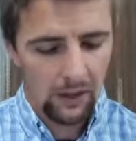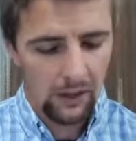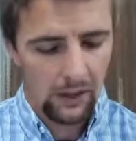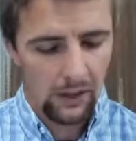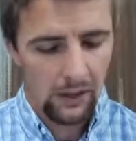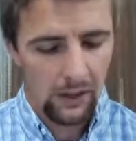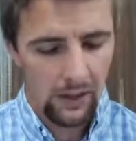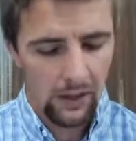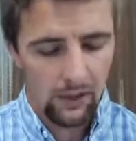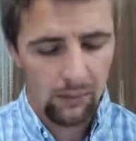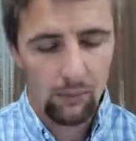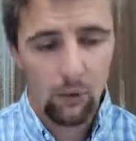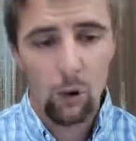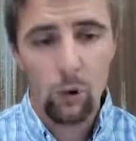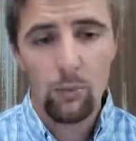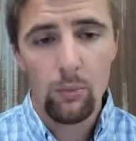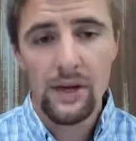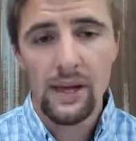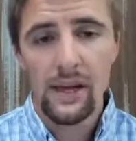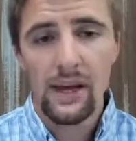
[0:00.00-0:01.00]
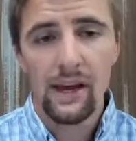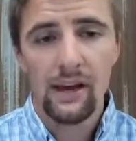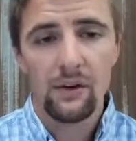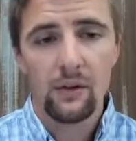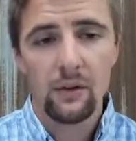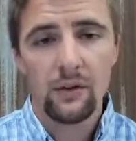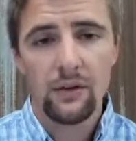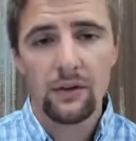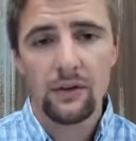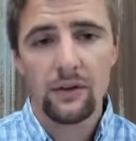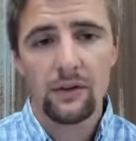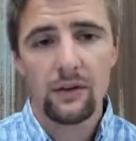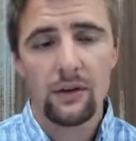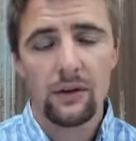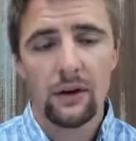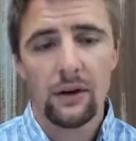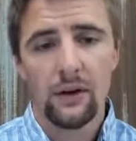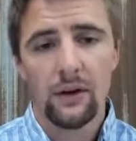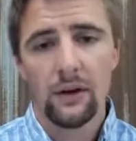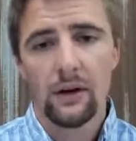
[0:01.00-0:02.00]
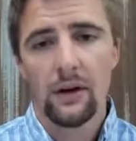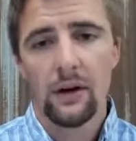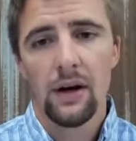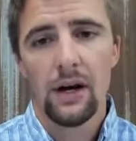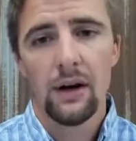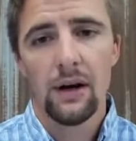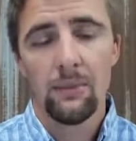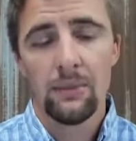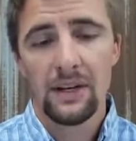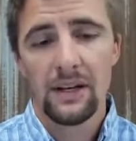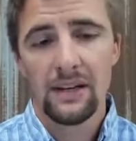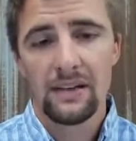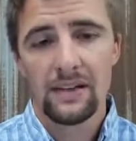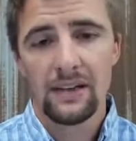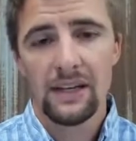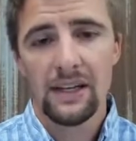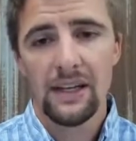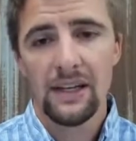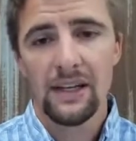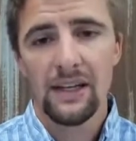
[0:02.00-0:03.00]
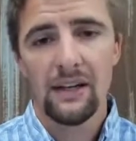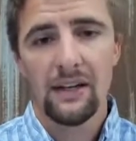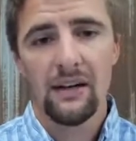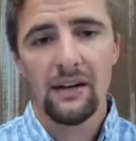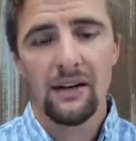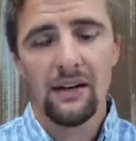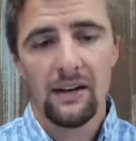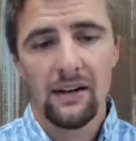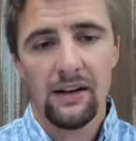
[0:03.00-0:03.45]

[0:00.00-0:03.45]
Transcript: OB handles, because again, it